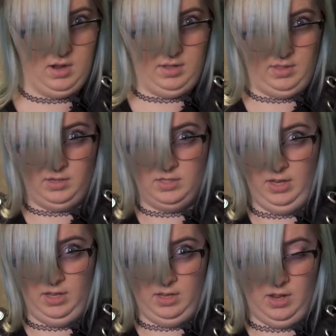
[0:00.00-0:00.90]
And then
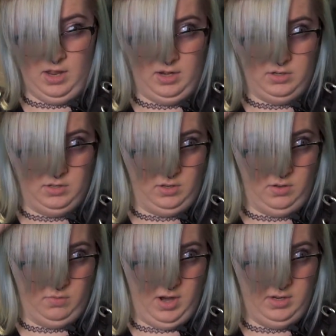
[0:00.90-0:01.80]
take it and just
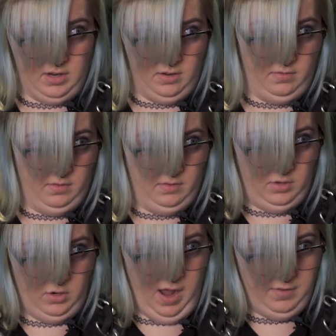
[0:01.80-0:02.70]
go right down.
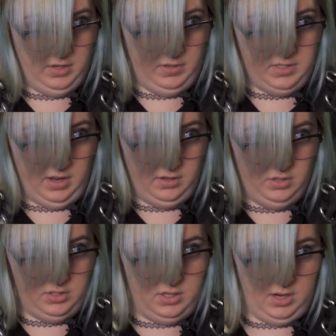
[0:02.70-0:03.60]
You don't have to do a ton,
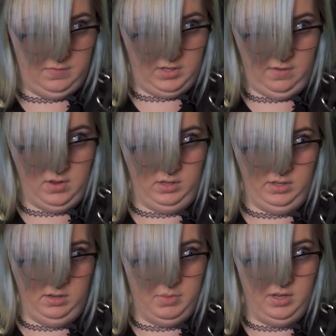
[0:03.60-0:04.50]
just enough to give it a
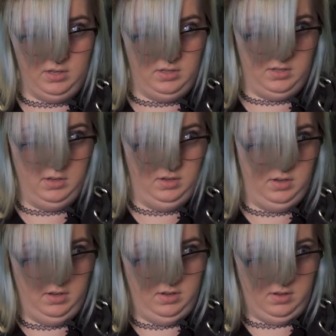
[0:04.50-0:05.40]
little bit
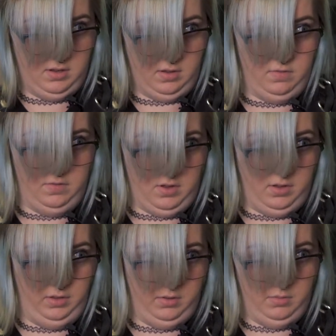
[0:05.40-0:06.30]
of
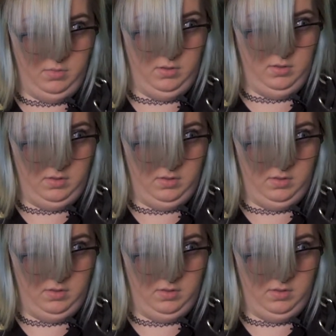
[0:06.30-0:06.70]
volume.